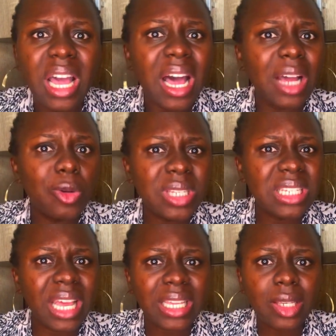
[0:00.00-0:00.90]
And Lucy's
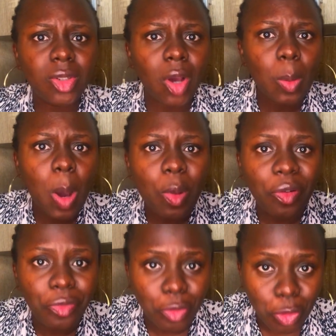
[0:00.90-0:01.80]
like, is your mom a
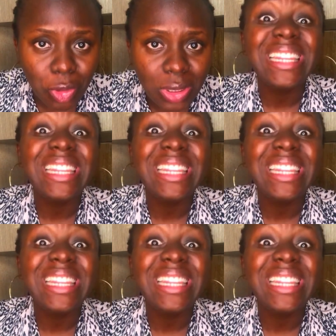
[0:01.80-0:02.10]
fruit?